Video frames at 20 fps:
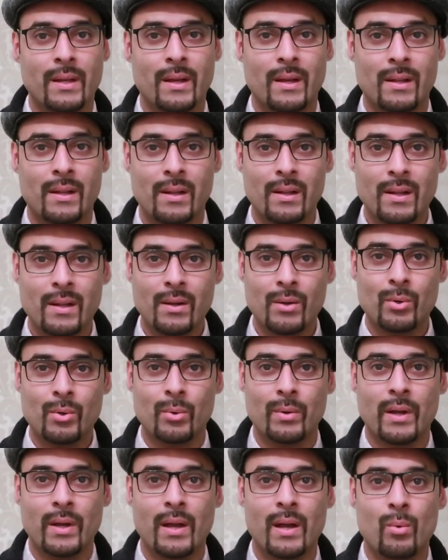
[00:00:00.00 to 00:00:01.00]

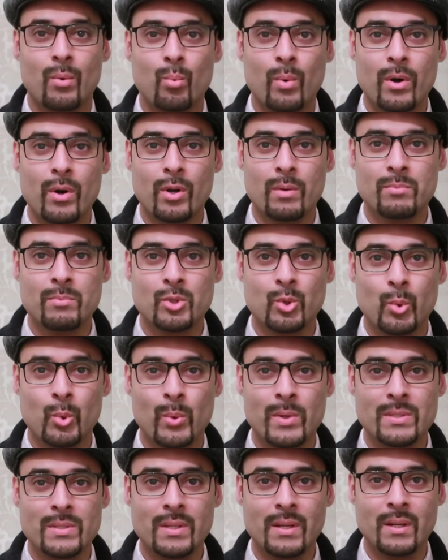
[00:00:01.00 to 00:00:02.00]
Hello and welcome to
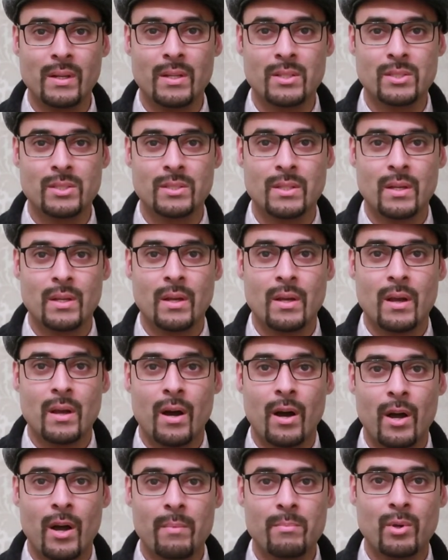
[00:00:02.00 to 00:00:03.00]
Queen's English.
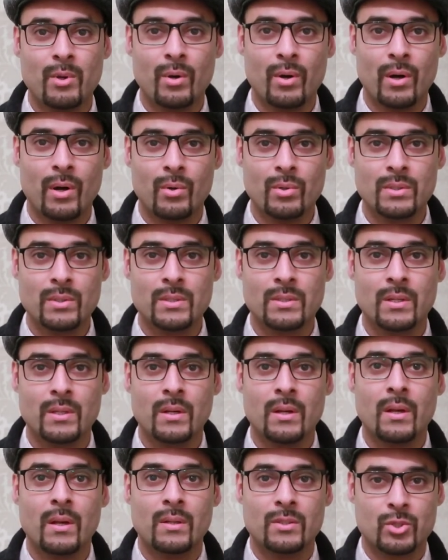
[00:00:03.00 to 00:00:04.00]
I'm your host,
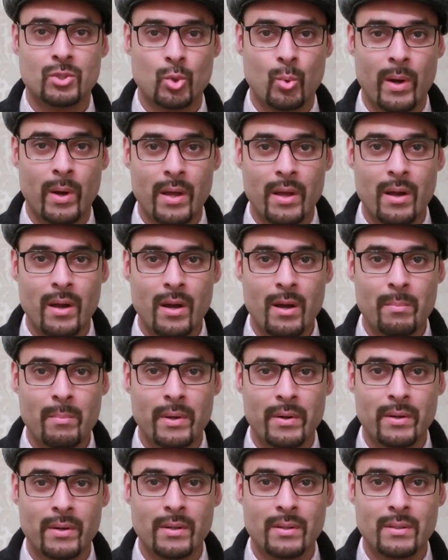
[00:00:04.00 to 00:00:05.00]
Squire
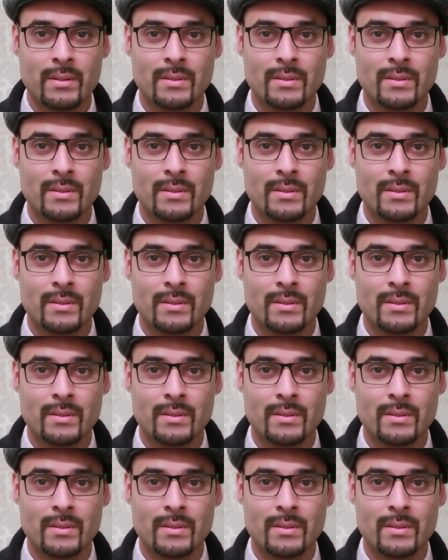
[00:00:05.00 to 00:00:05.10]
Amir.